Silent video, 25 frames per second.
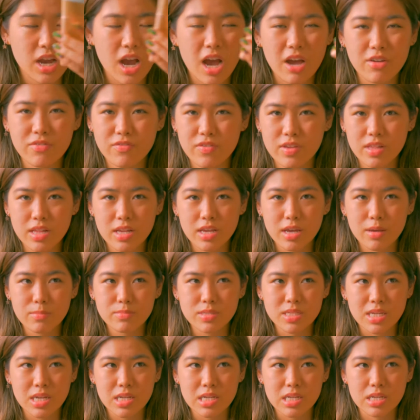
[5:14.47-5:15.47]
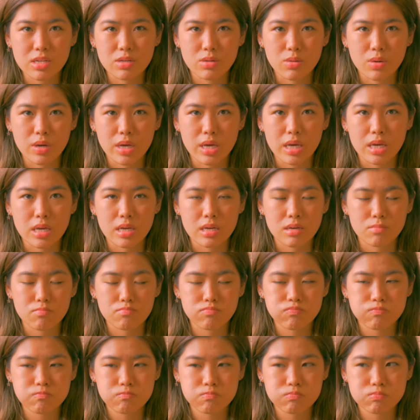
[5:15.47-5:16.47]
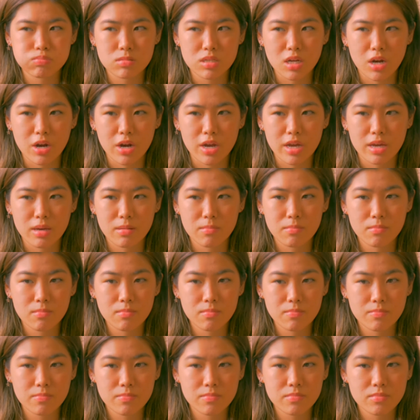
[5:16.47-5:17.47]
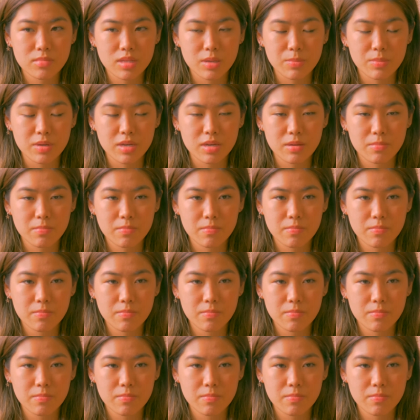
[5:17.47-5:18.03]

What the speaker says: I feel like I'm sounding annoying. Sorry. Let me.